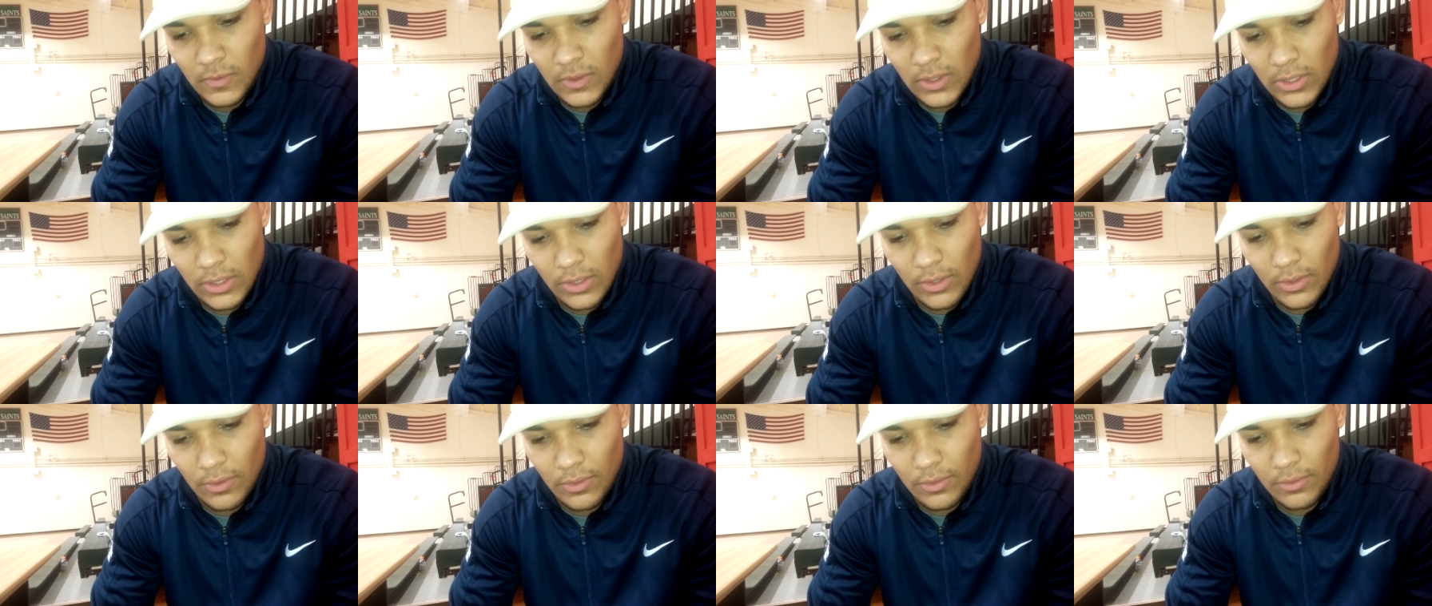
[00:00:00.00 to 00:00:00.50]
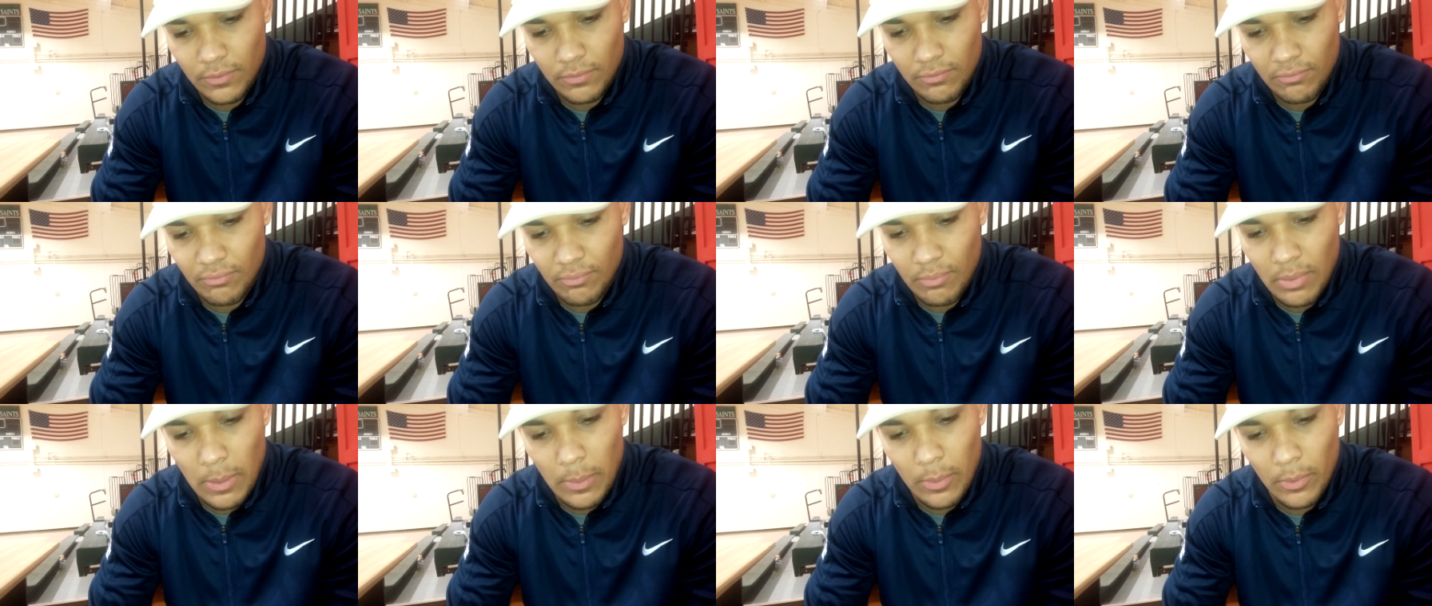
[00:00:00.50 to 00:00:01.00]
you know,
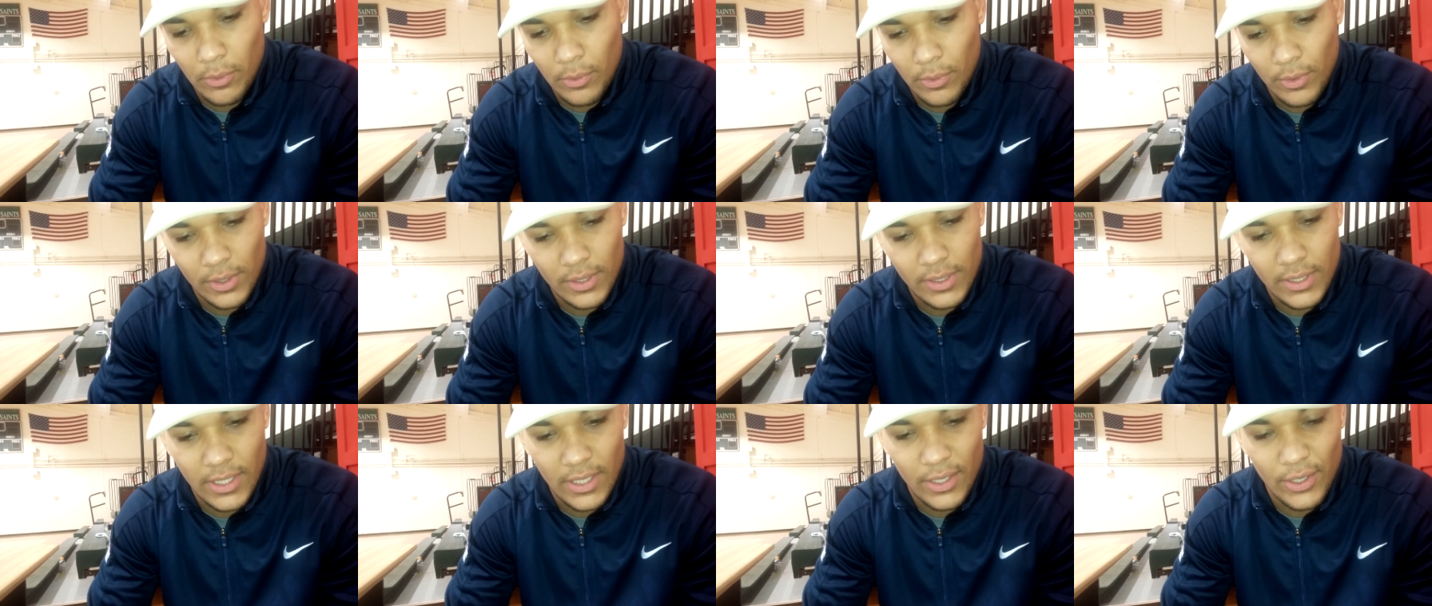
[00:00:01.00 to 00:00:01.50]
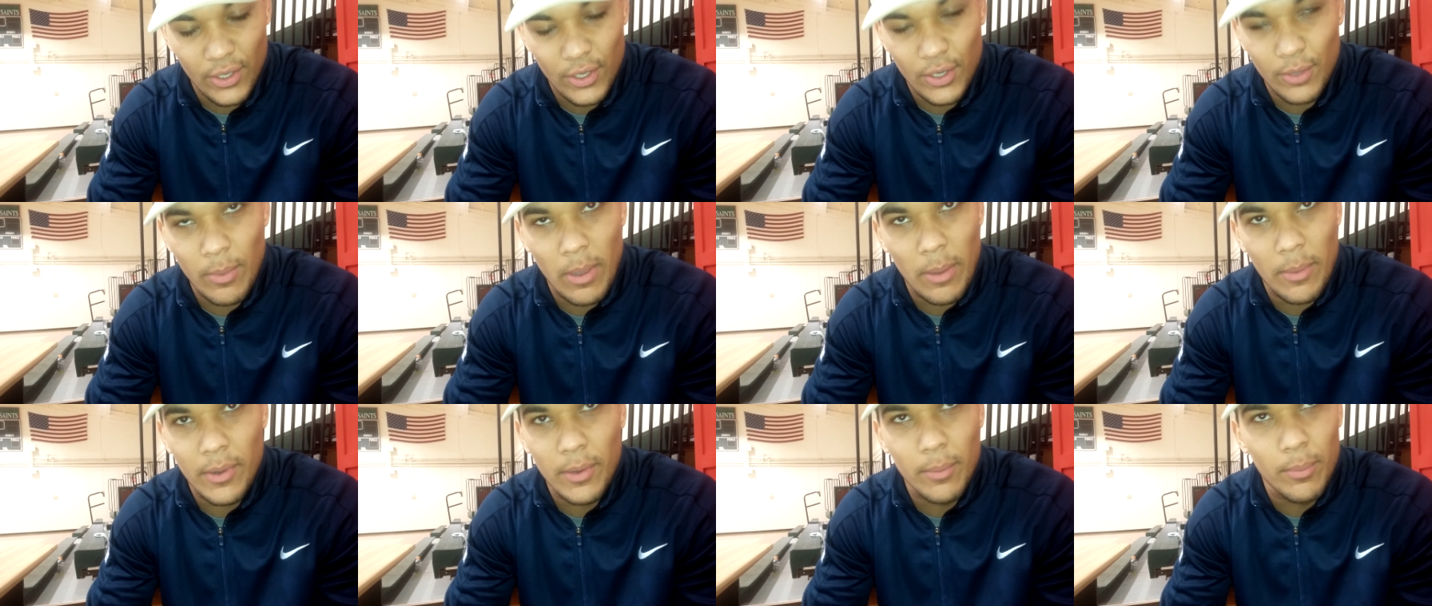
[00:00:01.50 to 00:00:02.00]
people were saying, you know,
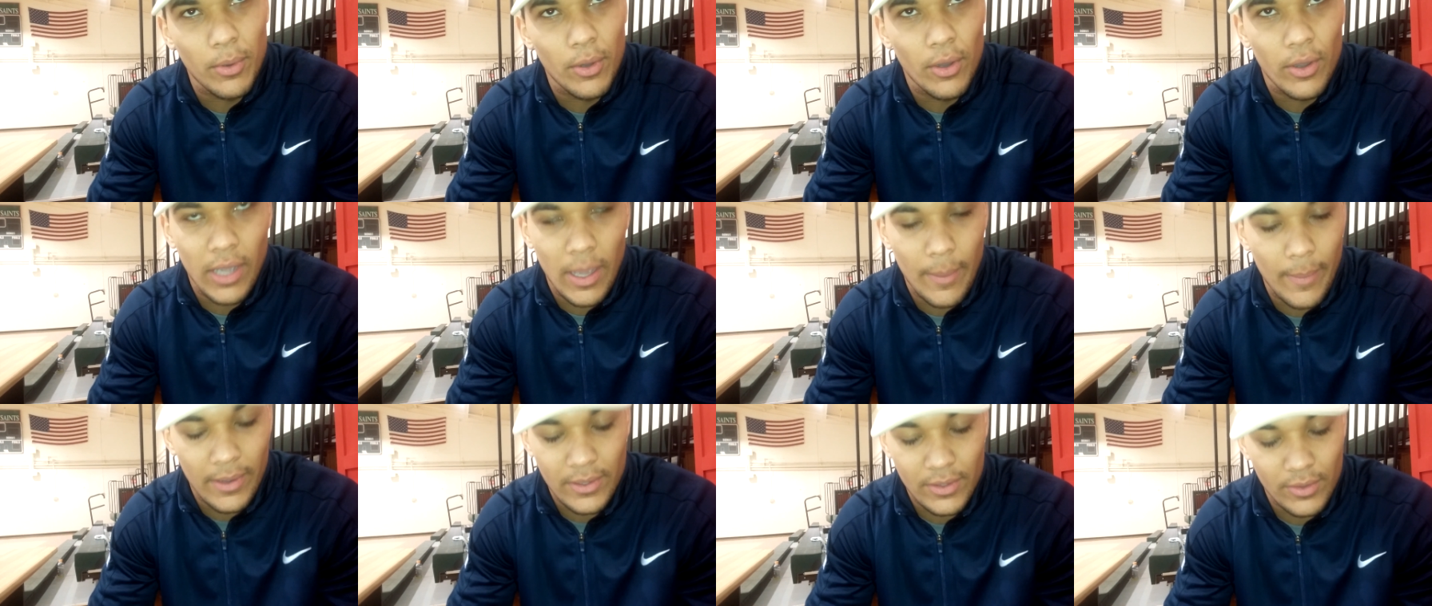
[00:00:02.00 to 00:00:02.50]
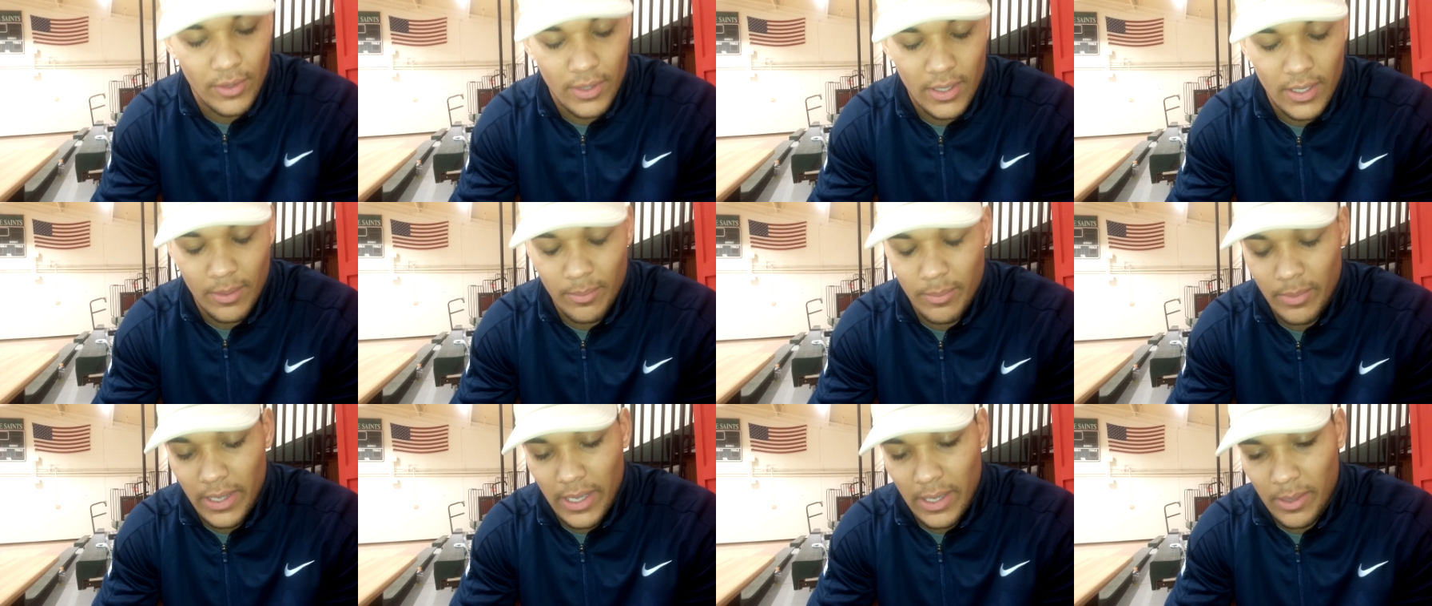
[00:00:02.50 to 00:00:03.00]
maybe the bowl game I was going to
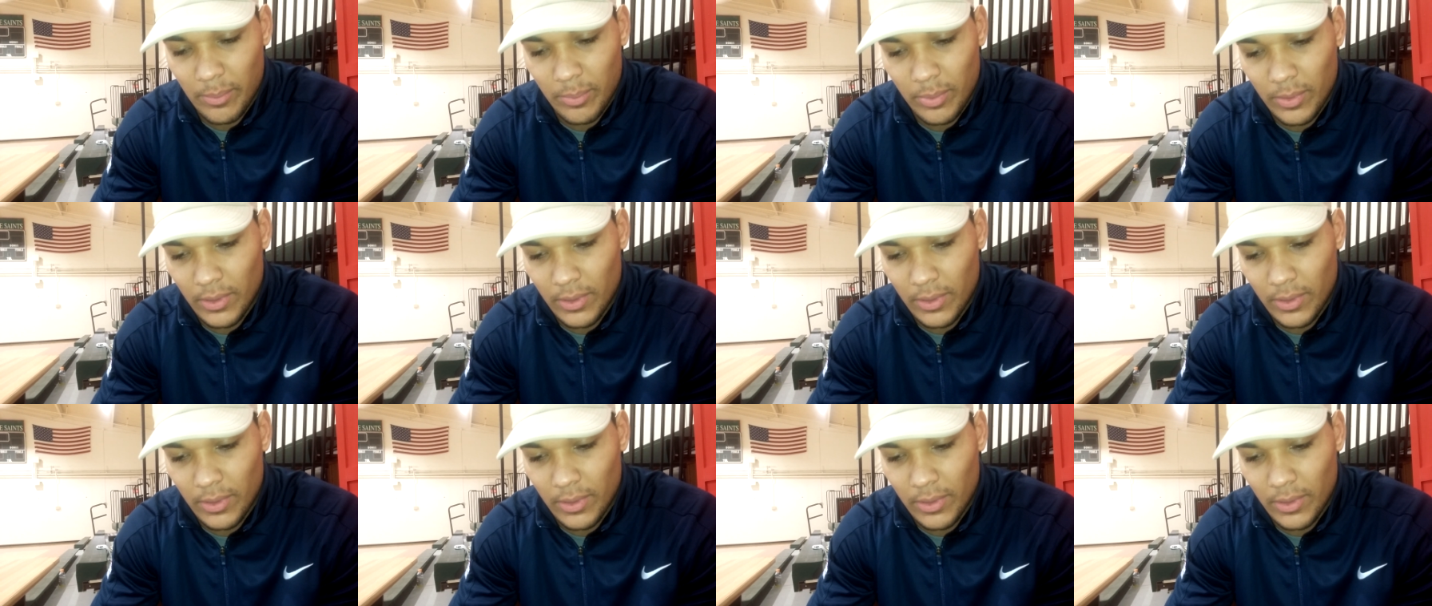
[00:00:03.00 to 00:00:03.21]
come back,